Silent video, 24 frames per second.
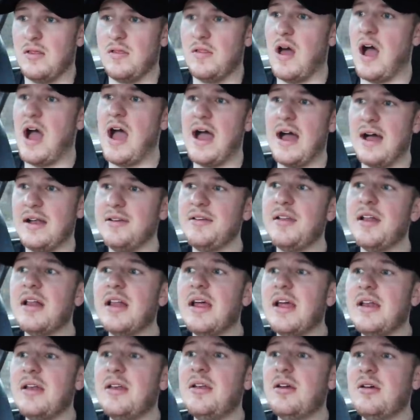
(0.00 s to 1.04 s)
the
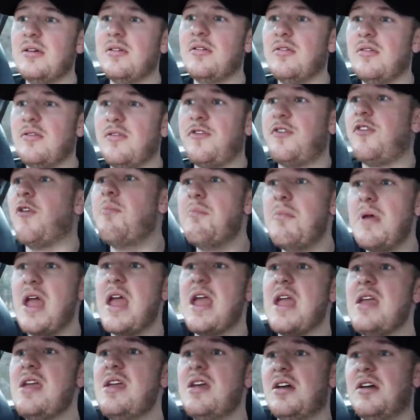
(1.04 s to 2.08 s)
handling for
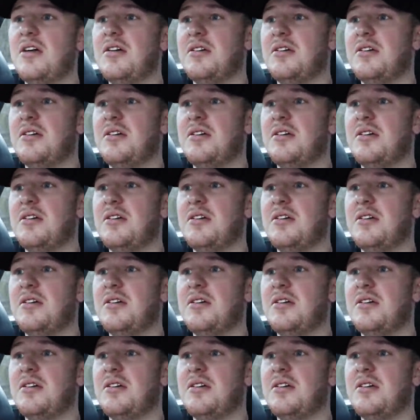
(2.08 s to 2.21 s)
me,